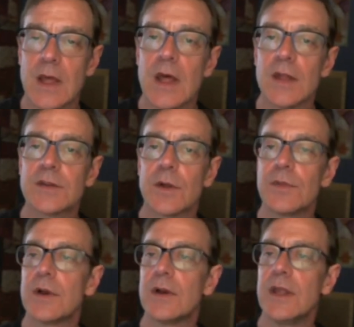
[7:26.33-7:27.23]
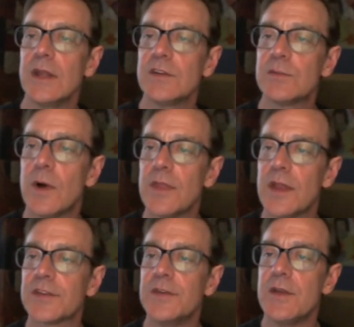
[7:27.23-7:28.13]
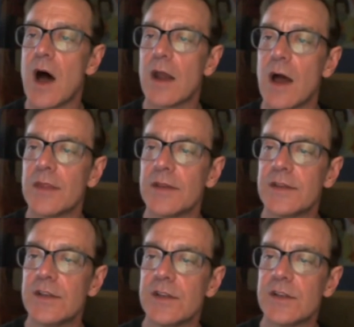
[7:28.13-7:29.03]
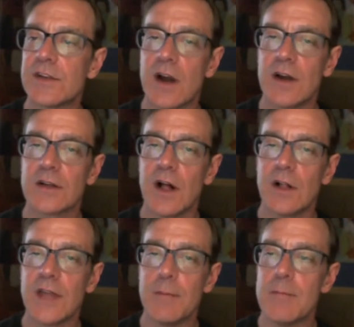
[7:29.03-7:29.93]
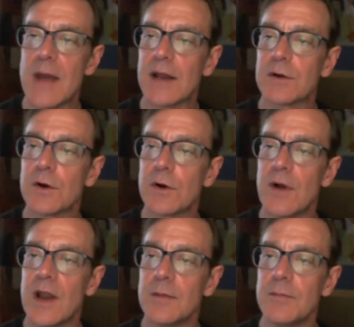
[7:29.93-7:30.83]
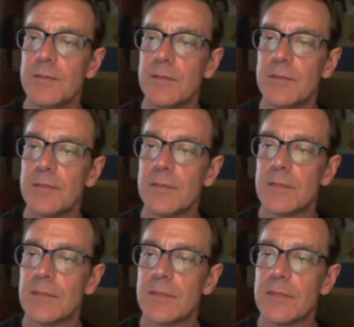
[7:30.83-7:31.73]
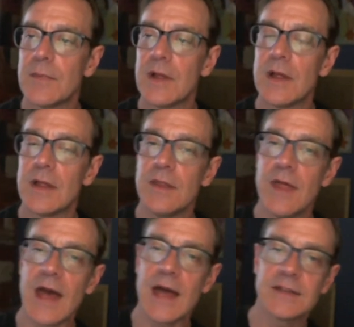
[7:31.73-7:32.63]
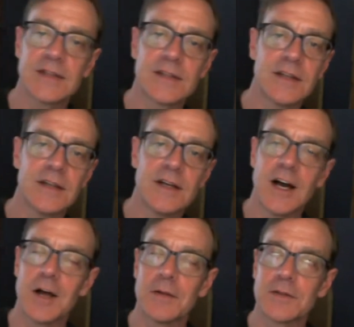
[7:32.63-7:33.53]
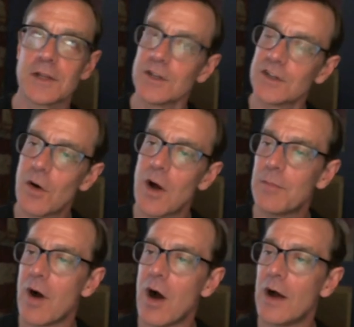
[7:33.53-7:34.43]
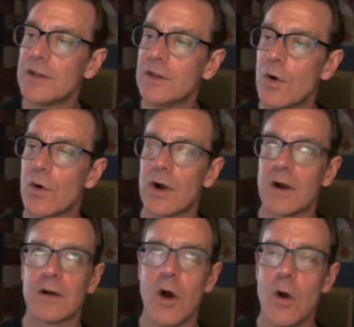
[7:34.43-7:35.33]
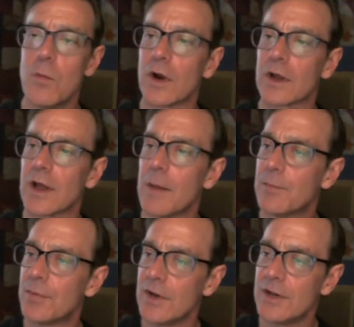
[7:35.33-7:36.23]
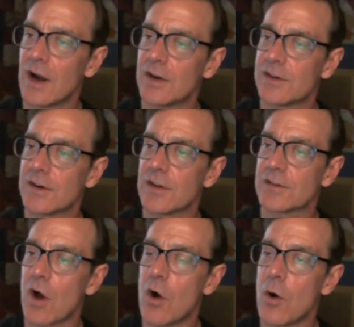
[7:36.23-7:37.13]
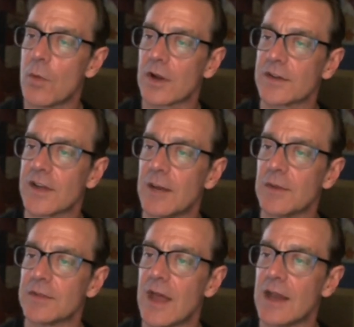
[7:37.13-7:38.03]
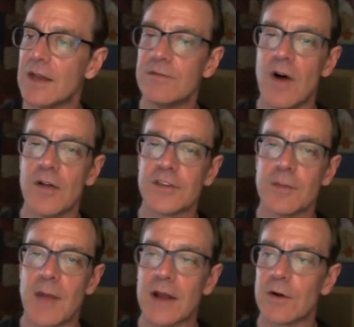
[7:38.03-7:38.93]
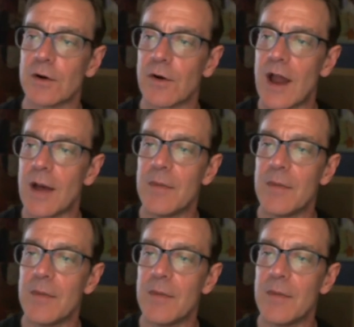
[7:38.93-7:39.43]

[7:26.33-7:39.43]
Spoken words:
So there is one that's not on the chart called a microgram that is going to show up on your homework. I'm pretty darn sure there's a homework assignment that involves the microgram.